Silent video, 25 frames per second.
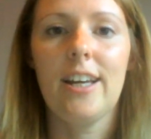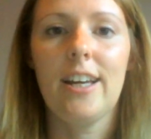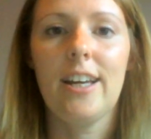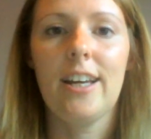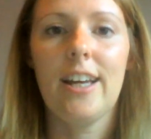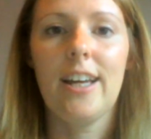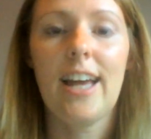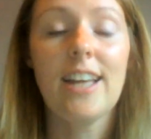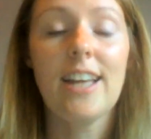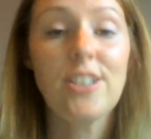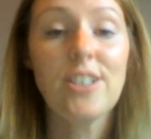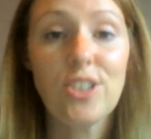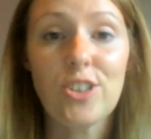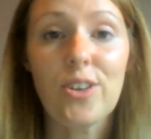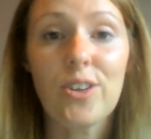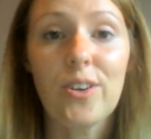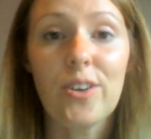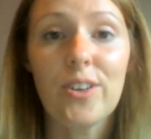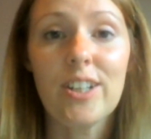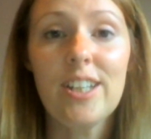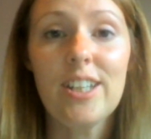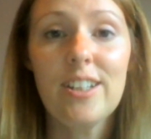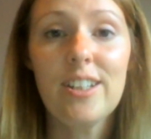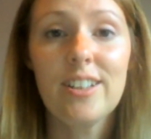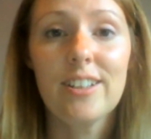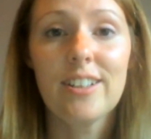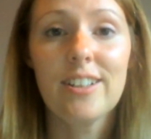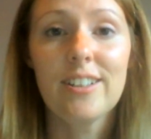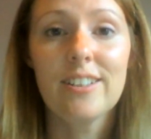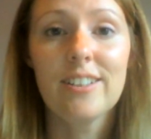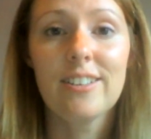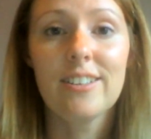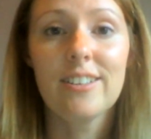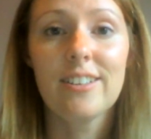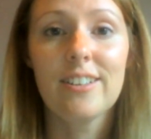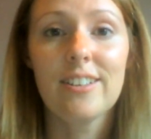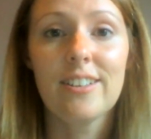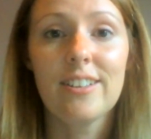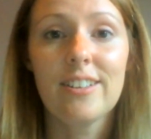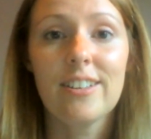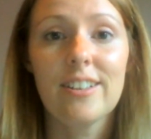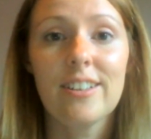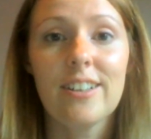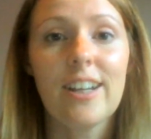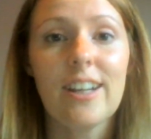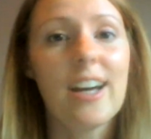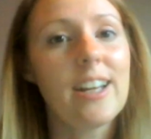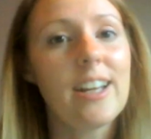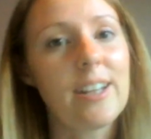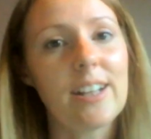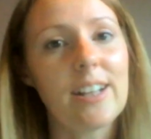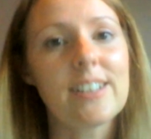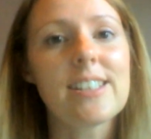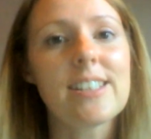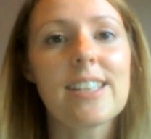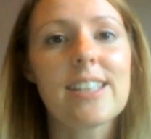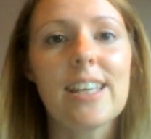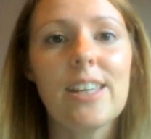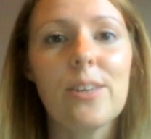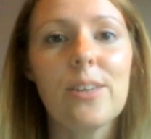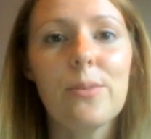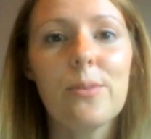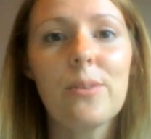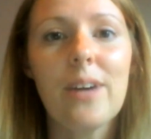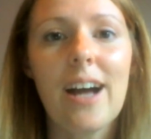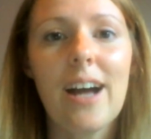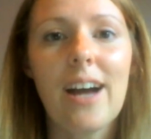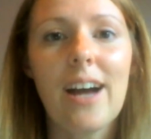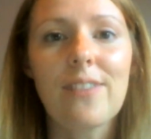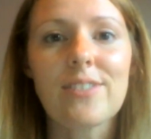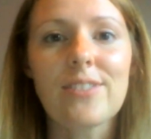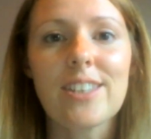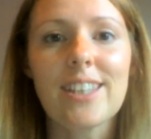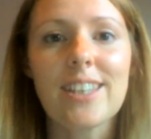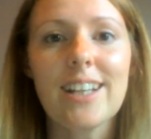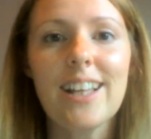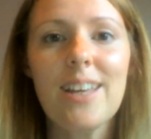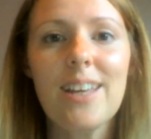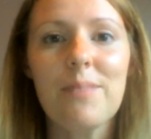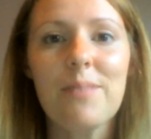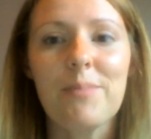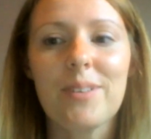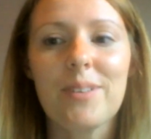Enjoy, and I'll see you after the clip.